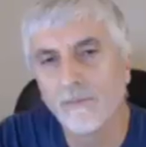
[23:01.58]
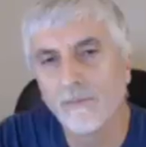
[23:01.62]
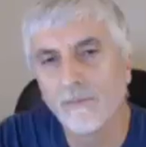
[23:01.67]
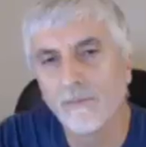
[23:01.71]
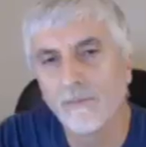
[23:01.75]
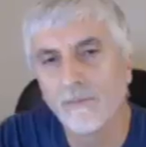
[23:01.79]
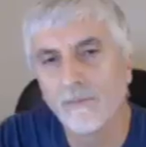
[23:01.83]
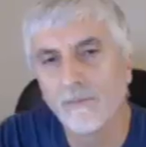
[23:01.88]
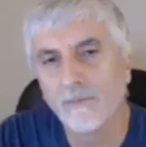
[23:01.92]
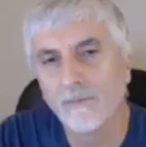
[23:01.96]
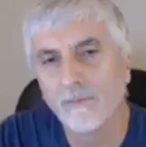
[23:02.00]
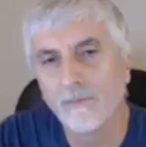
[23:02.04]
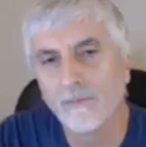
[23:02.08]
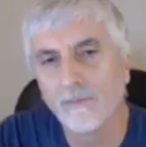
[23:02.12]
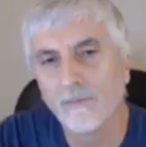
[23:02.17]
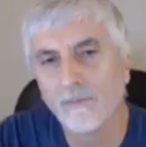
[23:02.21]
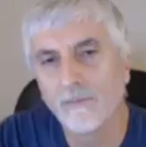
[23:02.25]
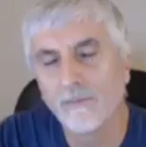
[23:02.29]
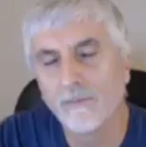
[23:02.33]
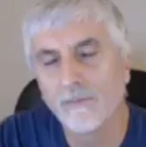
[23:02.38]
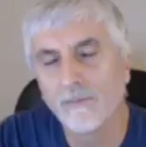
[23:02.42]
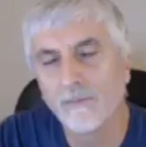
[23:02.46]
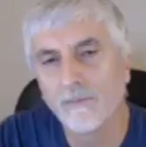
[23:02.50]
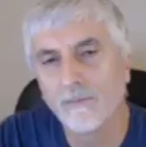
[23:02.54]

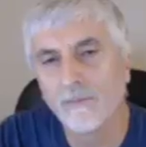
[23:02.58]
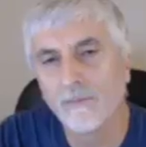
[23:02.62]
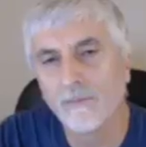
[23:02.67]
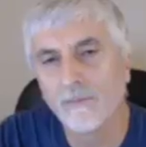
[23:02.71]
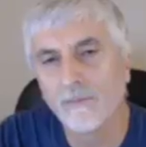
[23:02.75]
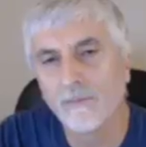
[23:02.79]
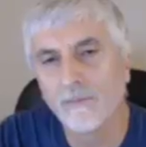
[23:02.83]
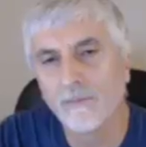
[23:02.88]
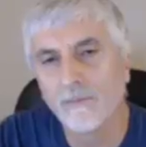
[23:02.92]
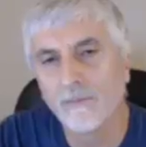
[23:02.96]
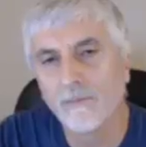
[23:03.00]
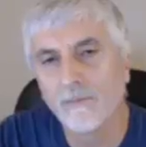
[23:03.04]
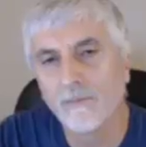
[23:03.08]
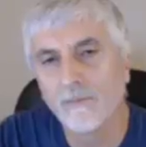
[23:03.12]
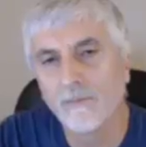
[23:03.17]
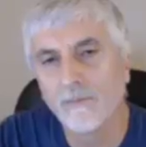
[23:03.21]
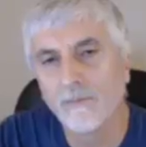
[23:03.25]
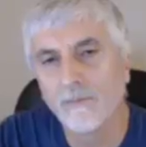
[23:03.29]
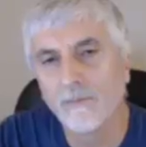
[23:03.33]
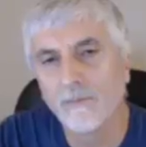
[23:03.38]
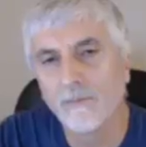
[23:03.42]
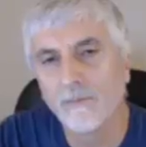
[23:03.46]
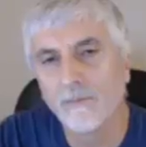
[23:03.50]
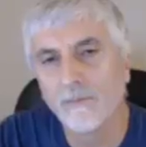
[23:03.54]

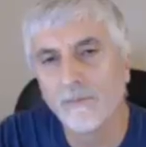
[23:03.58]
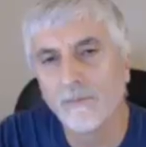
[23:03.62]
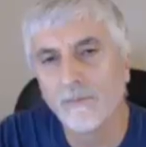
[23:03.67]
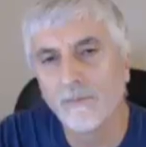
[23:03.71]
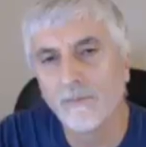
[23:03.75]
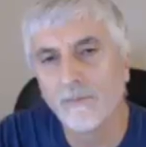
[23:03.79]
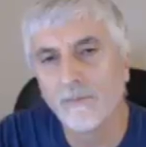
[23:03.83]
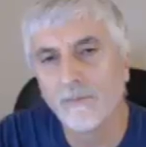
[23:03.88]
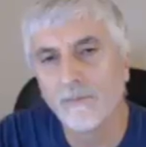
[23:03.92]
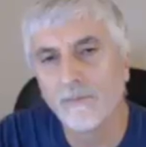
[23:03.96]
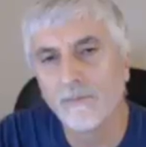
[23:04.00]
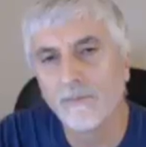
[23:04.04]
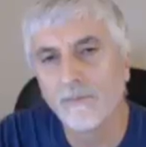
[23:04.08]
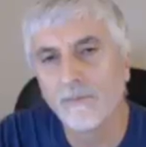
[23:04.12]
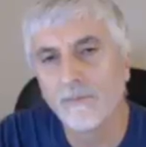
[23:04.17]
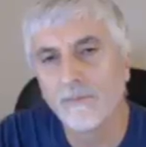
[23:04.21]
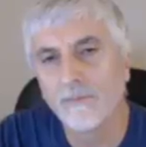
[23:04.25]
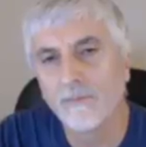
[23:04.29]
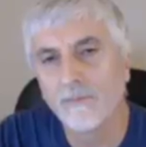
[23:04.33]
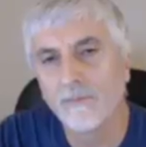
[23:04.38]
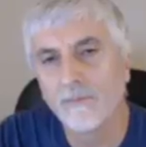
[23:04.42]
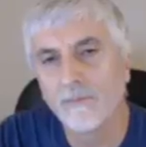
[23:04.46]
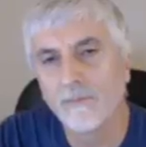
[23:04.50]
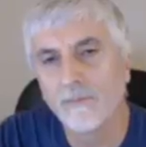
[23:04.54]

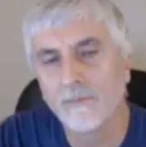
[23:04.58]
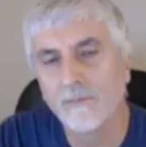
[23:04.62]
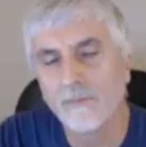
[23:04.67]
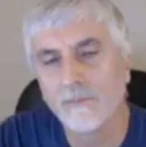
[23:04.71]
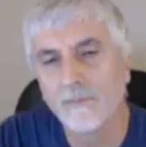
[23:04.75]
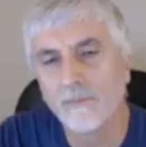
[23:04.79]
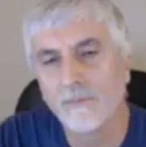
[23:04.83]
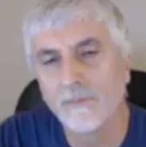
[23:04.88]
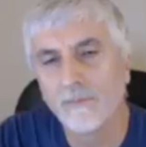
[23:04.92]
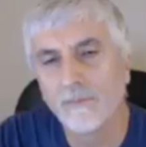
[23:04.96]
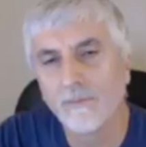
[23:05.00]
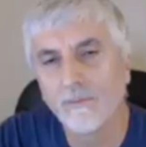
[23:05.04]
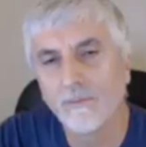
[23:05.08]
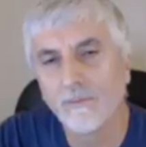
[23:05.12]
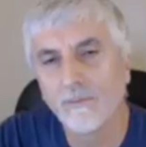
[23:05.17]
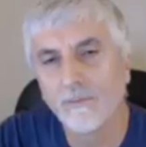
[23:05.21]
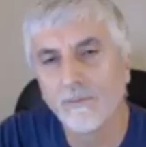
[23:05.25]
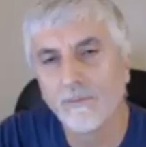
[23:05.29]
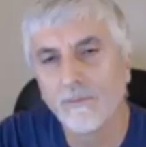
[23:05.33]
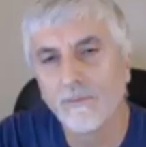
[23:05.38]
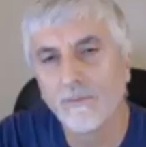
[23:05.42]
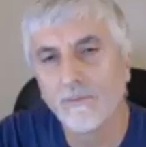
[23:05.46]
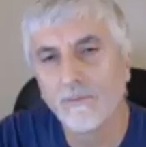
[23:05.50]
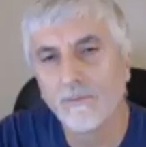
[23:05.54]

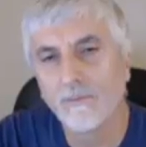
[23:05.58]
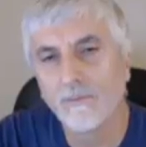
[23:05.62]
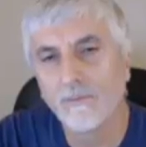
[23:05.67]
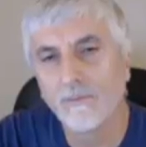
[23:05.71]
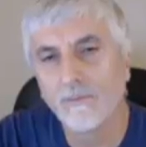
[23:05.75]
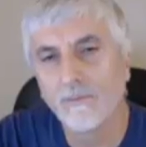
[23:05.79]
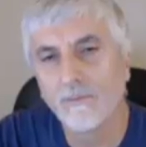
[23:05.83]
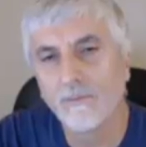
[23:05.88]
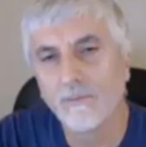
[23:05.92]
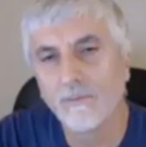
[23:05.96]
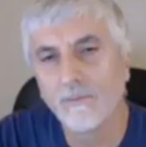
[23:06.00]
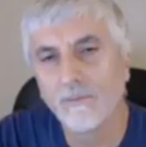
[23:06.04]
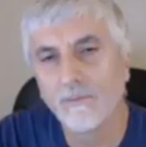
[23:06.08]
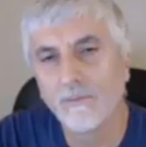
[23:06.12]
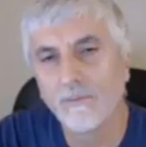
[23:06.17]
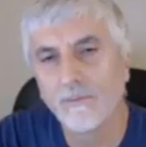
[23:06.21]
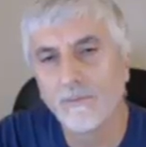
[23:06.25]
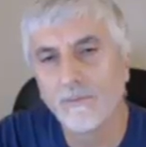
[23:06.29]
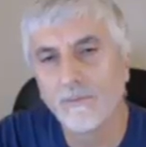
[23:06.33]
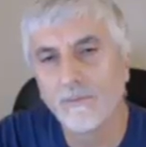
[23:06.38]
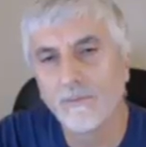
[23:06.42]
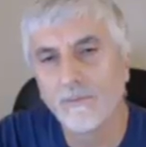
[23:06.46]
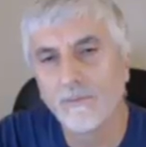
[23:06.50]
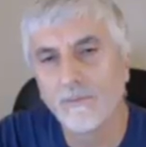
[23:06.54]

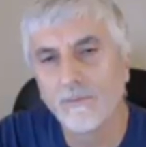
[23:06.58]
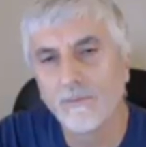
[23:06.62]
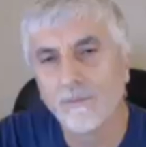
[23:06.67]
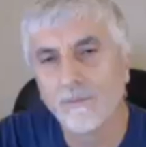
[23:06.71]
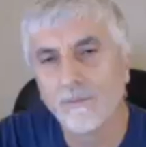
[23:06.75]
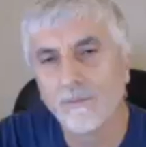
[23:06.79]
[no speech]